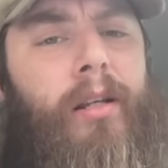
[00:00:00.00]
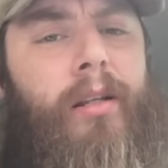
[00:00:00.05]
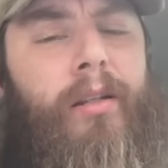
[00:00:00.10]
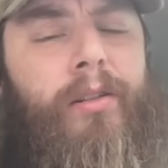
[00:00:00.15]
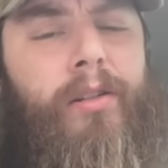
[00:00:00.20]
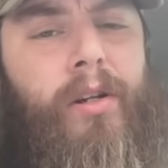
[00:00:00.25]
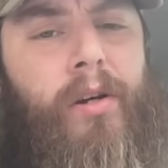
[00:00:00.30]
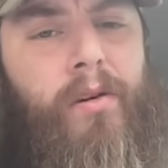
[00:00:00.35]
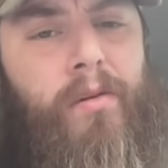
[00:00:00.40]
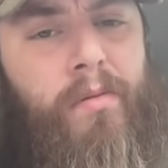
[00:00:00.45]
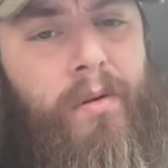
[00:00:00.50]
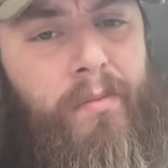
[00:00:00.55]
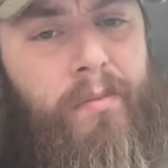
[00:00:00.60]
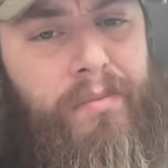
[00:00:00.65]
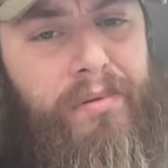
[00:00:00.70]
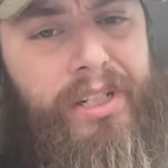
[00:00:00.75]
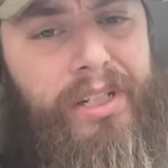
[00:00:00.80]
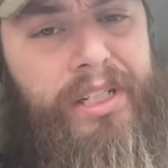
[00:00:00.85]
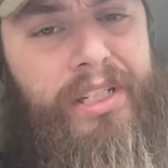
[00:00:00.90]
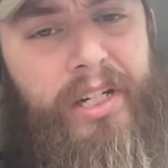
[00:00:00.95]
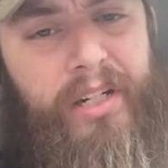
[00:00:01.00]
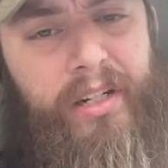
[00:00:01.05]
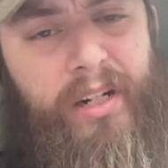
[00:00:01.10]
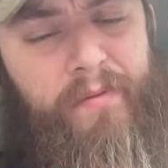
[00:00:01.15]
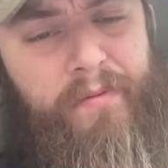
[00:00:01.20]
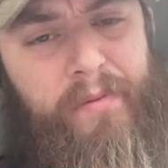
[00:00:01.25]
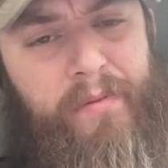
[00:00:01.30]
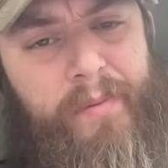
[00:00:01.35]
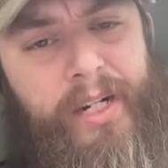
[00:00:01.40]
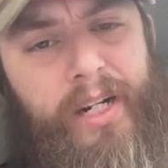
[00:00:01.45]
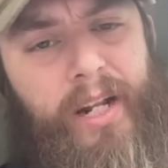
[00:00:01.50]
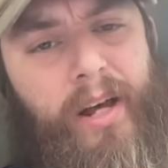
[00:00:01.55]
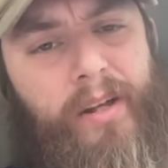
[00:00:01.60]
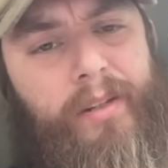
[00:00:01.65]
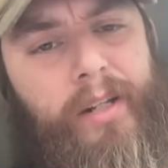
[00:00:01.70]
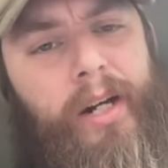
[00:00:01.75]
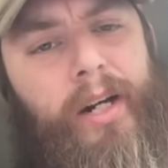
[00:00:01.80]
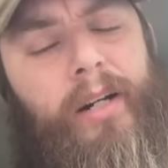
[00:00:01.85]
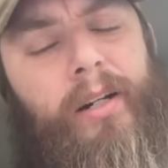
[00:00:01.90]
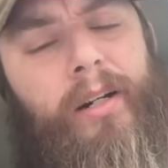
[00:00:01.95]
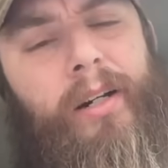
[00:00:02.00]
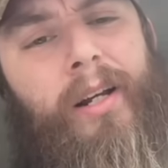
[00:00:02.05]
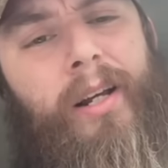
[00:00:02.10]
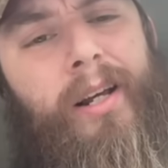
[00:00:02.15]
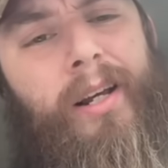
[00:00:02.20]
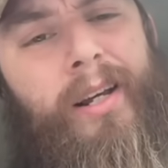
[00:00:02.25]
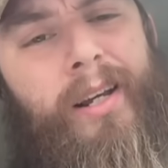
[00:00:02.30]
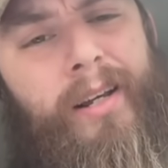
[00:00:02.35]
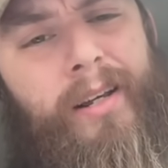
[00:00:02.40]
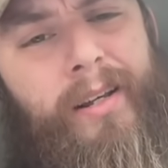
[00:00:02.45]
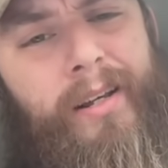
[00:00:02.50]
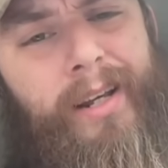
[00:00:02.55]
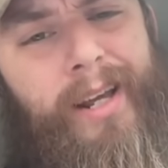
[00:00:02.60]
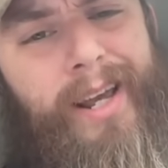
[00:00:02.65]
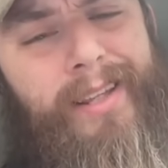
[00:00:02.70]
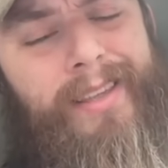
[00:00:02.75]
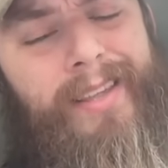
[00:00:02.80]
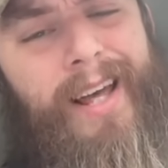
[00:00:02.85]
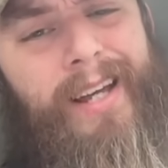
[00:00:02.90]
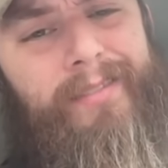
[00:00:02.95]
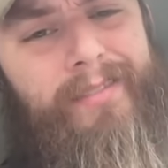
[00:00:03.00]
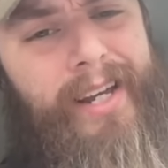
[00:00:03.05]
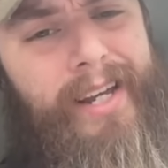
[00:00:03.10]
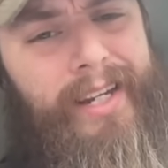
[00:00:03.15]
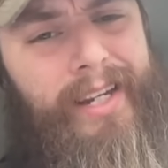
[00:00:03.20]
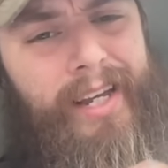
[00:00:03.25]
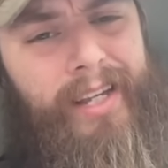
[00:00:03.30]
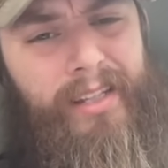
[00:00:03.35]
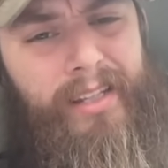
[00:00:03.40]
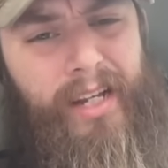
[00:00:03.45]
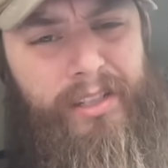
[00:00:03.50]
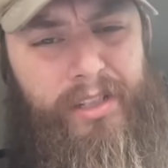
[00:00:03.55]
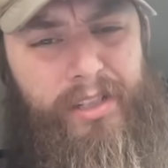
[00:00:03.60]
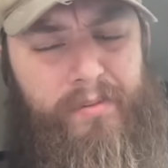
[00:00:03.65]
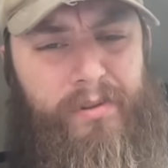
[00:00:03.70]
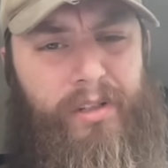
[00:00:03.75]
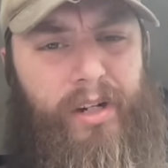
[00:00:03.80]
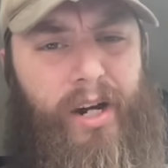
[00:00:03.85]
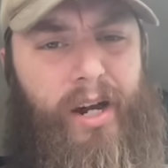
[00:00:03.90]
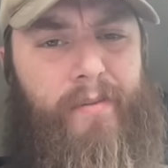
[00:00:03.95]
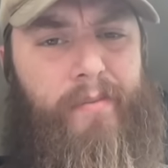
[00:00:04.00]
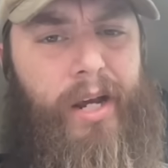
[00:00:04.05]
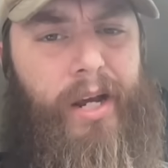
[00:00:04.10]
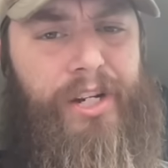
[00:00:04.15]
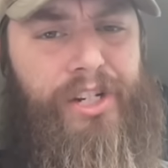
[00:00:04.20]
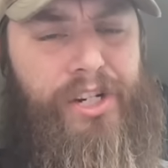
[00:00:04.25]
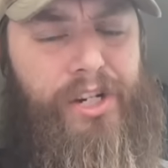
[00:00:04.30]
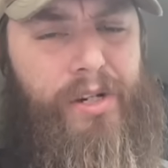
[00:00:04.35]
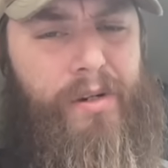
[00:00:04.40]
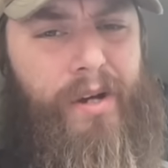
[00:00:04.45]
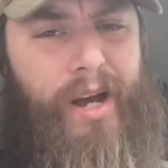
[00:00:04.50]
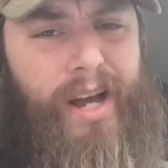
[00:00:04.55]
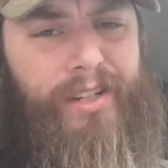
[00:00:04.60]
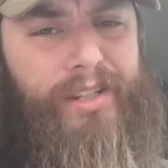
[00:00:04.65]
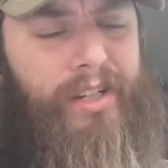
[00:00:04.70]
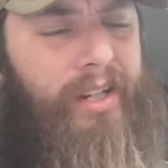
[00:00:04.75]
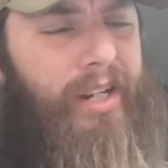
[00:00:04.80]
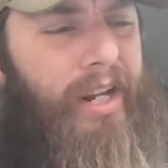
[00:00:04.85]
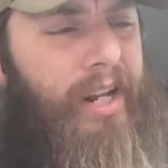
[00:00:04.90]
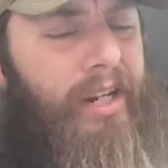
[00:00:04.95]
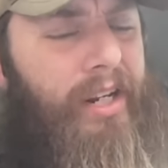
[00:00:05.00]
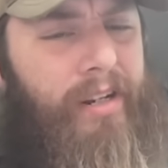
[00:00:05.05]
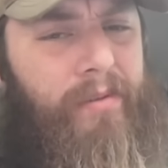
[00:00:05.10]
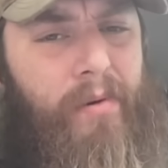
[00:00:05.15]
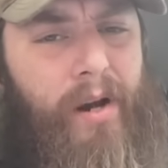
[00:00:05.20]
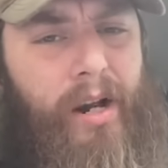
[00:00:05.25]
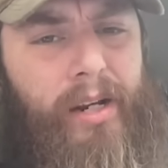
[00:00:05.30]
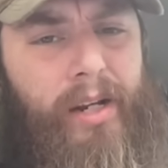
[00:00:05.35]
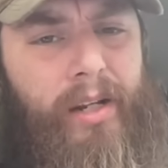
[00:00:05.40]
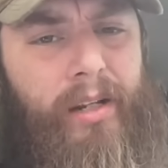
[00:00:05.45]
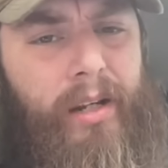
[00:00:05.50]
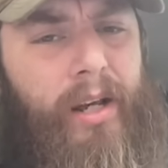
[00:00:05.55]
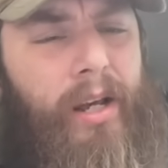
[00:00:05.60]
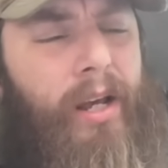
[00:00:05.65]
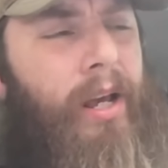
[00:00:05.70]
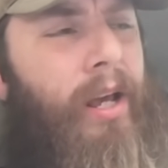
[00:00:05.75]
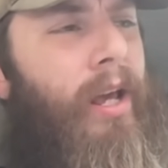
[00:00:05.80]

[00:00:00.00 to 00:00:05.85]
So please hit it up for me down there. Hit that like, hit that subscribe. Make sure you guys are getting ready.